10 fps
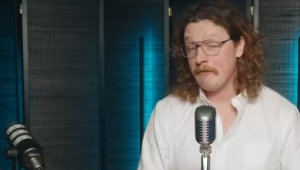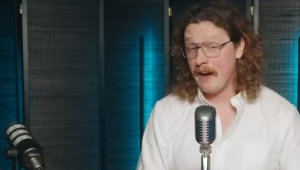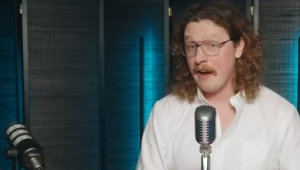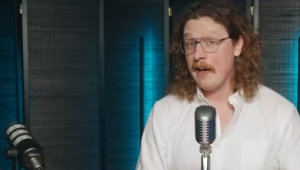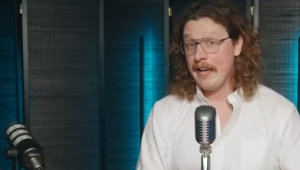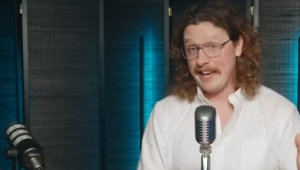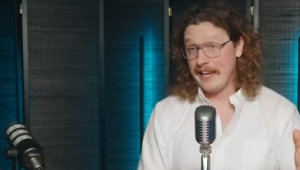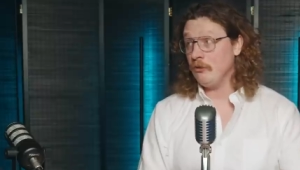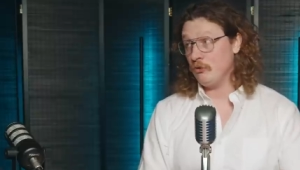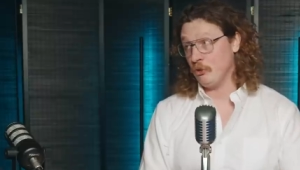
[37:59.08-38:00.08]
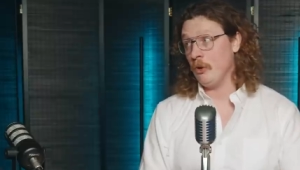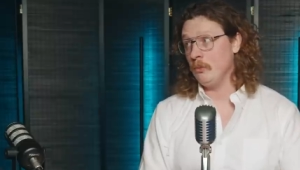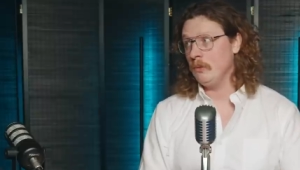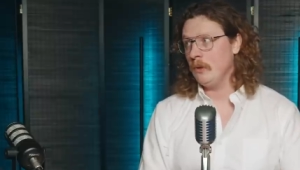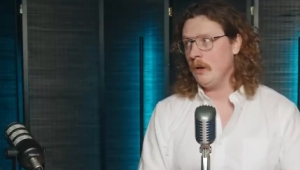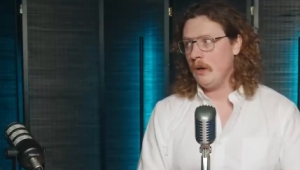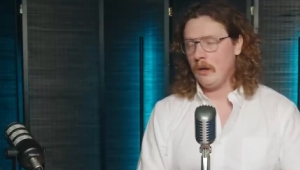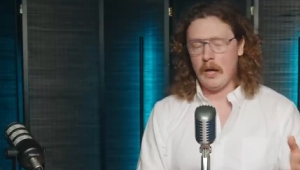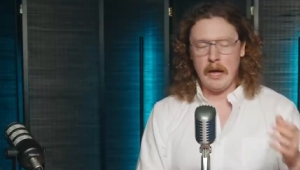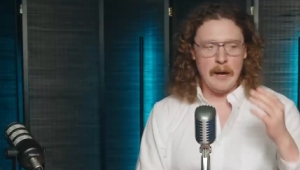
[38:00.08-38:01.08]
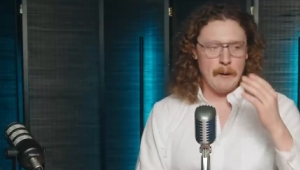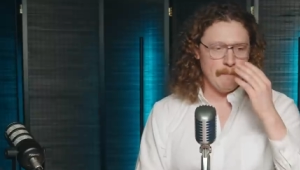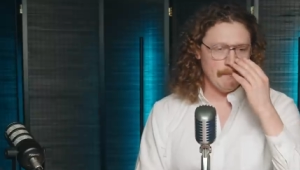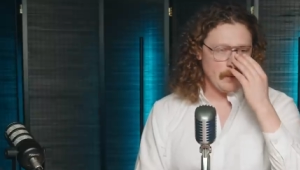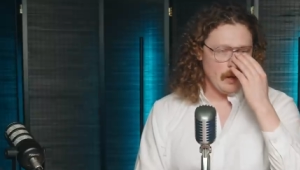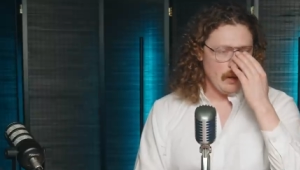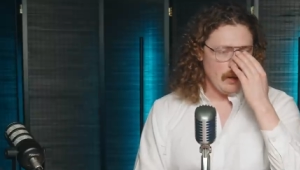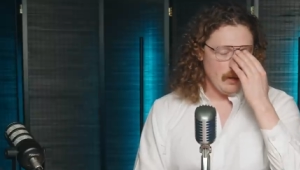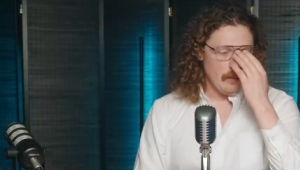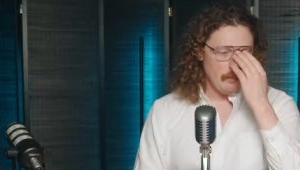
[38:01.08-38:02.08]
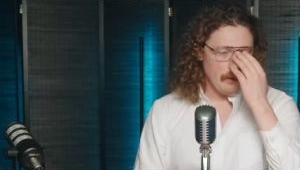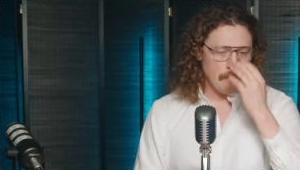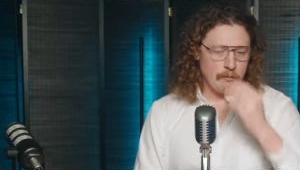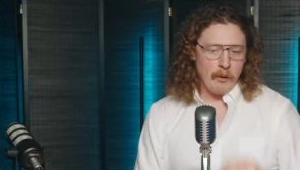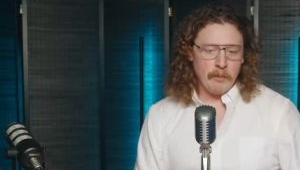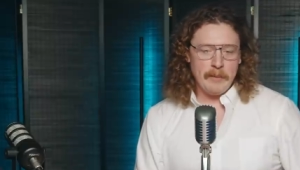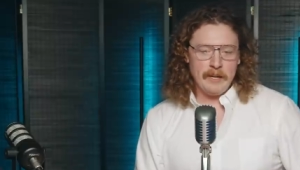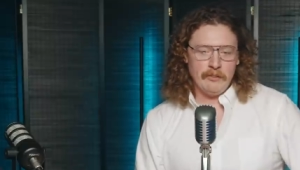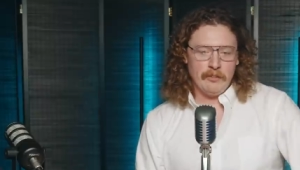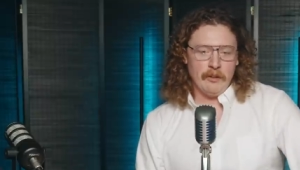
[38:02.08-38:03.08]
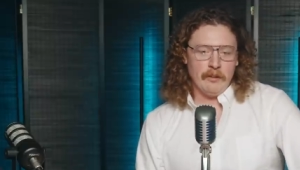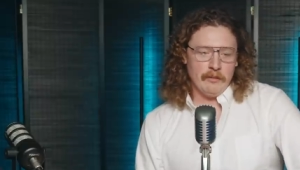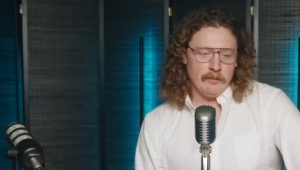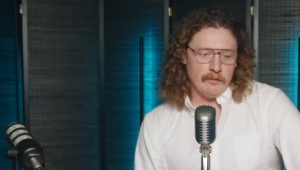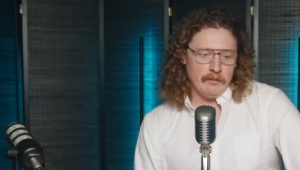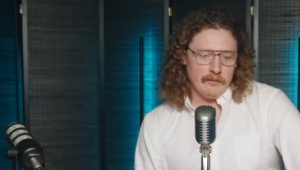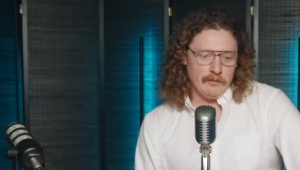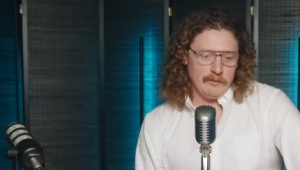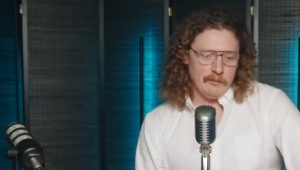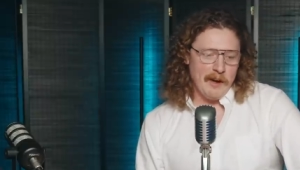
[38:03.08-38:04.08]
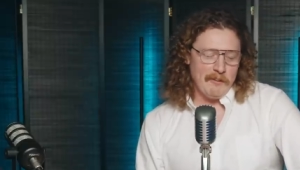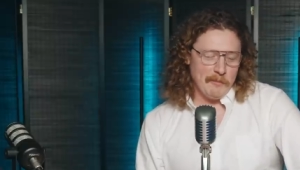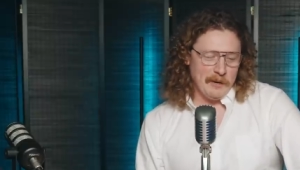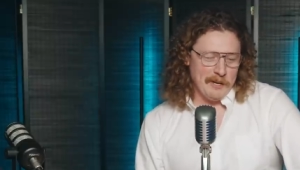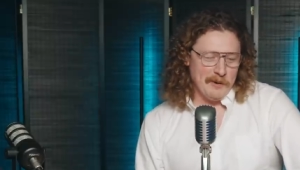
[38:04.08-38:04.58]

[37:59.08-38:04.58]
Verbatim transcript: fair, is true. Yeah. Um, but the problem is that what everybody